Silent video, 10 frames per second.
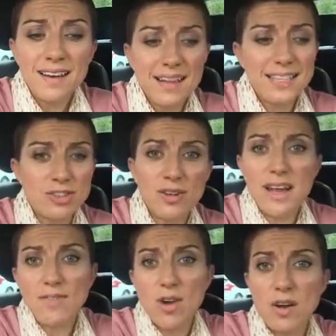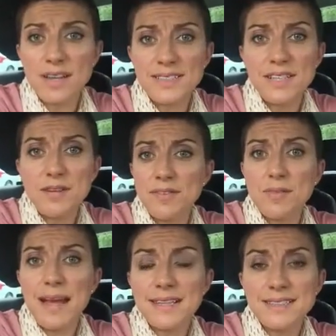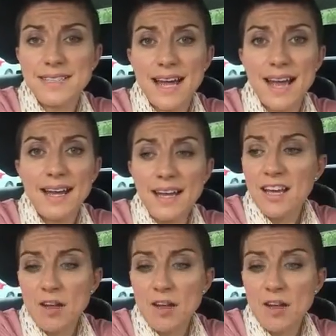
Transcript: like, literally, I've got an itinerary from Helen today.